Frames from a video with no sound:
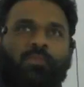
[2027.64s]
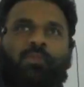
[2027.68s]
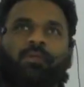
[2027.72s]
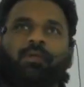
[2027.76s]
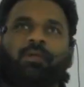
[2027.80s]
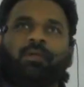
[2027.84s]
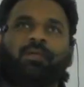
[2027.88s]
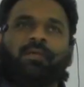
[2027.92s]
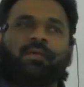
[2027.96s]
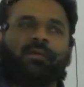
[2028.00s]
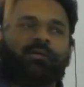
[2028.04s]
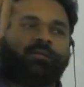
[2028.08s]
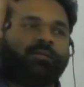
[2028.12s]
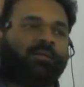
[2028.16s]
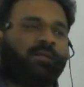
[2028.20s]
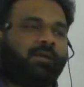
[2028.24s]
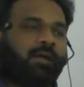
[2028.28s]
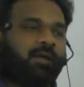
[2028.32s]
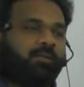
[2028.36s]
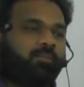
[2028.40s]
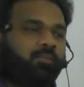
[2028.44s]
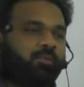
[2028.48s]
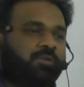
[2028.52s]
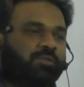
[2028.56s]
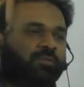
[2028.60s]
here the
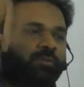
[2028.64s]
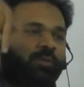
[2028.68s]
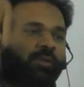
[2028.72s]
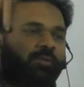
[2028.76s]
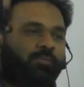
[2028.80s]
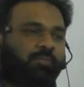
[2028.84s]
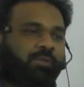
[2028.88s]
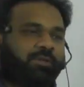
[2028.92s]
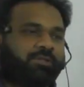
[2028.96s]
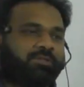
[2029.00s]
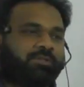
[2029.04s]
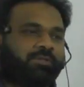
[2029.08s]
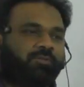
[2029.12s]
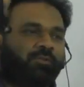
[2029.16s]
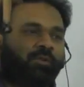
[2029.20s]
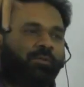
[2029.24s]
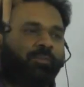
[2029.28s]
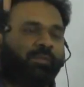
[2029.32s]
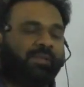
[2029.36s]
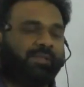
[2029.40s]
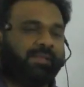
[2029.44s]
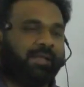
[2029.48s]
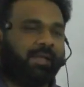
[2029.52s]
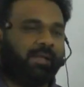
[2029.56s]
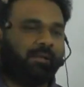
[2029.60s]
atmospheric pressure will
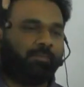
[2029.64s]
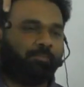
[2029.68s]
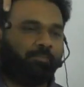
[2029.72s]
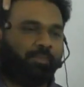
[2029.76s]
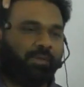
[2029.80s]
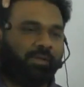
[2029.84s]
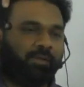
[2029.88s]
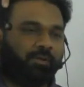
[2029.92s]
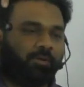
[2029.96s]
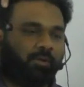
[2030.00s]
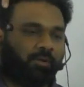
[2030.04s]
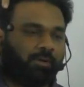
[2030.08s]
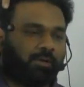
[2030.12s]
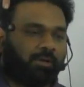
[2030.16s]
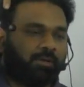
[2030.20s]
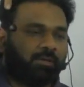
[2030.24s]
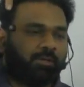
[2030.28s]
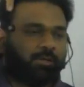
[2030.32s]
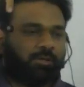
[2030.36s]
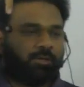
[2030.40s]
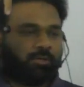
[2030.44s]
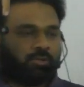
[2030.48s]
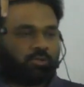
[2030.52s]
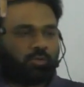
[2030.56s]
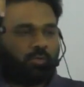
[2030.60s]
be there, P naught.
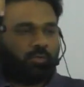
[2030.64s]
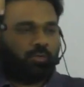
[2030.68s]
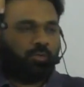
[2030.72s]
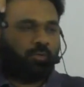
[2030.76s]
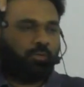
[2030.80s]
So